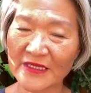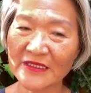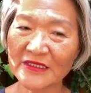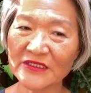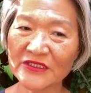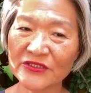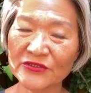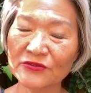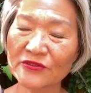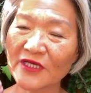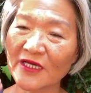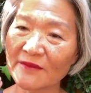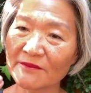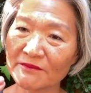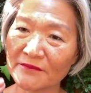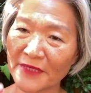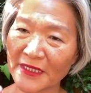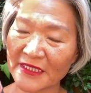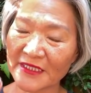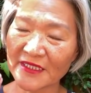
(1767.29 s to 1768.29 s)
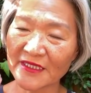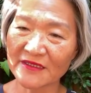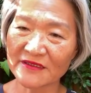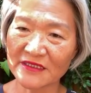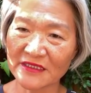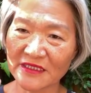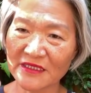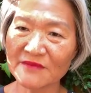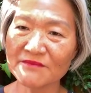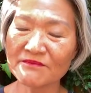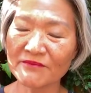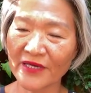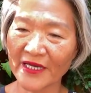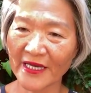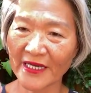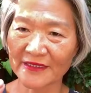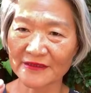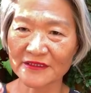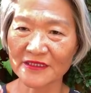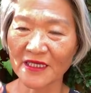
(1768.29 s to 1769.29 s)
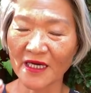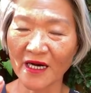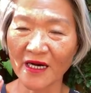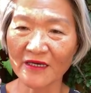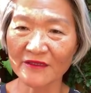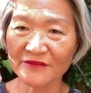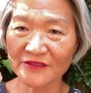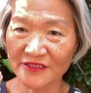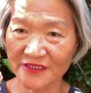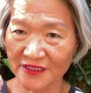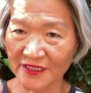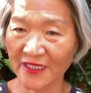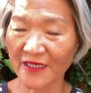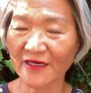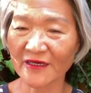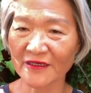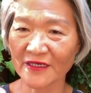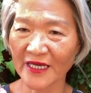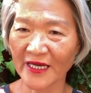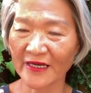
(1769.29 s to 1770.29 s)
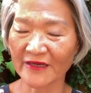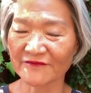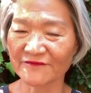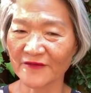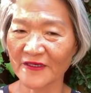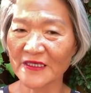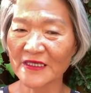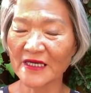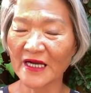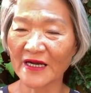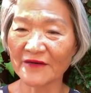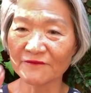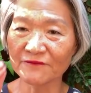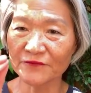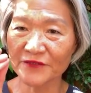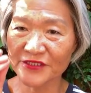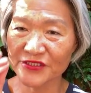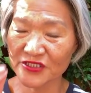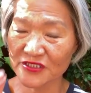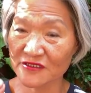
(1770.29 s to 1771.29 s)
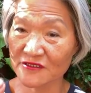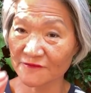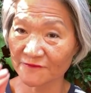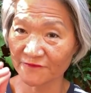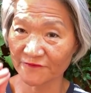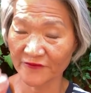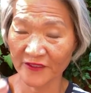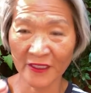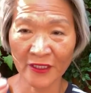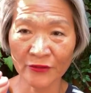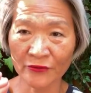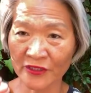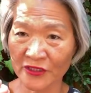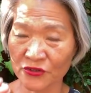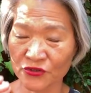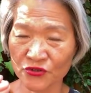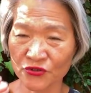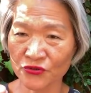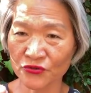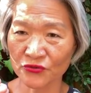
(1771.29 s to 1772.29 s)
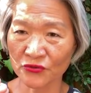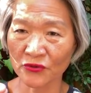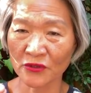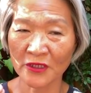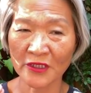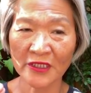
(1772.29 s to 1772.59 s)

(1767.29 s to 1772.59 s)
You can make an impact on their life, and which is very true.